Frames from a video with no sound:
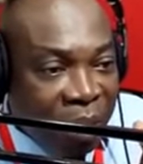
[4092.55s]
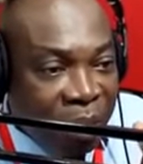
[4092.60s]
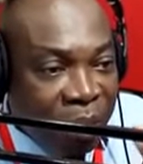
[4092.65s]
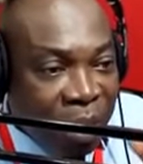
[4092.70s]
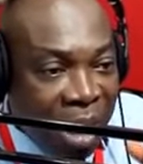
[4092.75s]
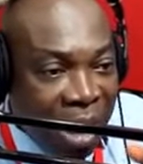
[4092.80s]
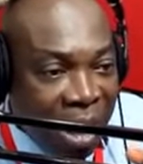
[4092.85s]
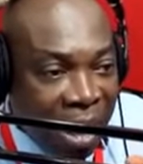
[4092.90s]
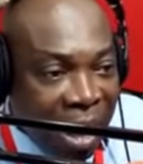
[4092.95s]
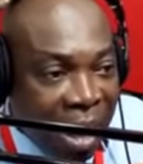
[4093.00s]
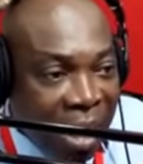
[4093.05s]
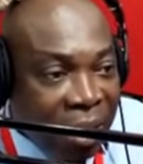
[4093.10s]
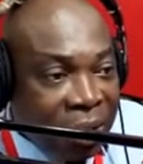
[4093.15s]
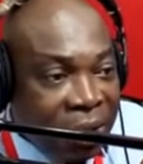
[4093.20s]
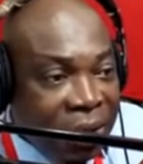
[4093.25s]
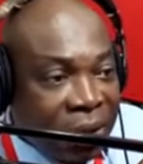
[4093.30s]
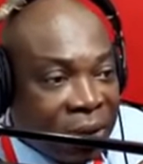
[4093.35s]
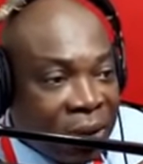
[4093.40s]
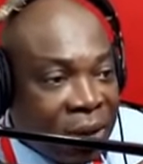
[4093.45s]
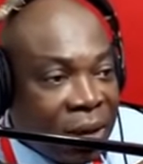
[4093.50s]

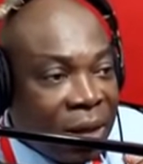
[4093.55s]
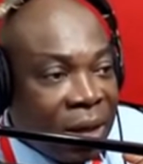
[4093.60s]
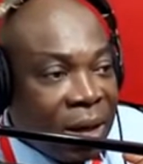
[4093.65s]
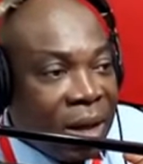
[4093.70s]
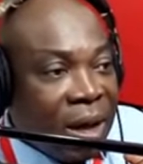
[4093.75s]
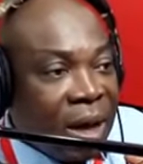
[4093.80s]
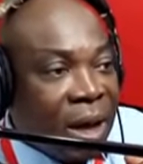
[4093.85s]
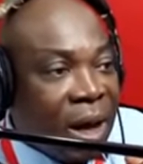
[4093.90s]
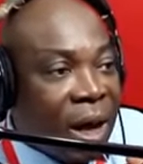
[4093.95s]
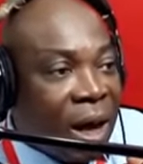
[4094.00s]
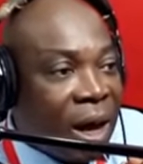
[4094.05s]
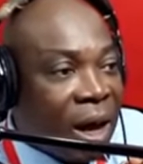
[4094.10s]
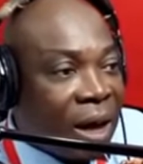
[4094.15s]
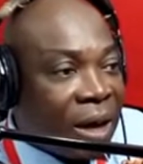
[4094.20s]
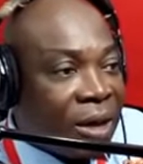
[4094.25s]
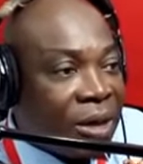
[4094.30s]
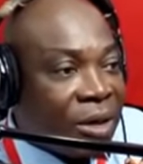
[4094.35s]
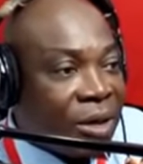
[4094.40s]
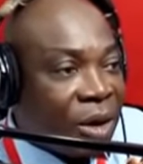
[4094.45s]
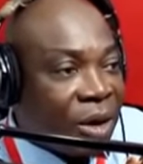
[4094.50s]
Egbaland,
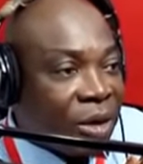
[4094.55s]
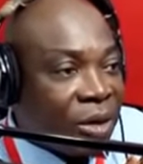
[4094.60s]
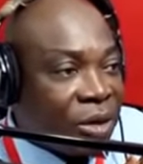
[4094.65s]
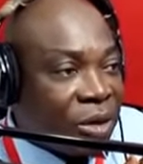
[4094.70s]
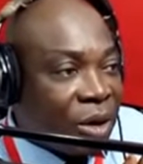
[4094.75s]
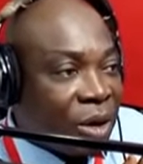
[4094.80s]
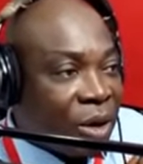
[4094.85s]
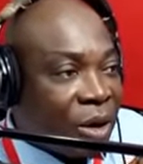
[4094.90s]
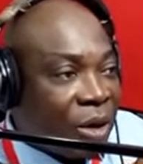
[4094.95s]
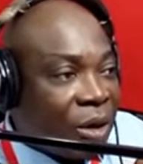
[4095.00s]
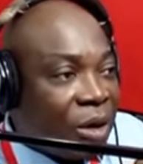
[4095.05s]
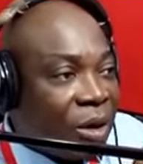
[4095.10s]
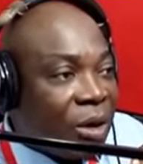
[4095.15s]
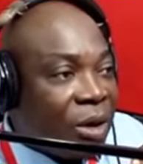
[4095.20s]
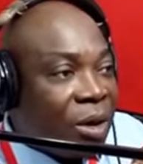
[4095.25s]
uh, Dr.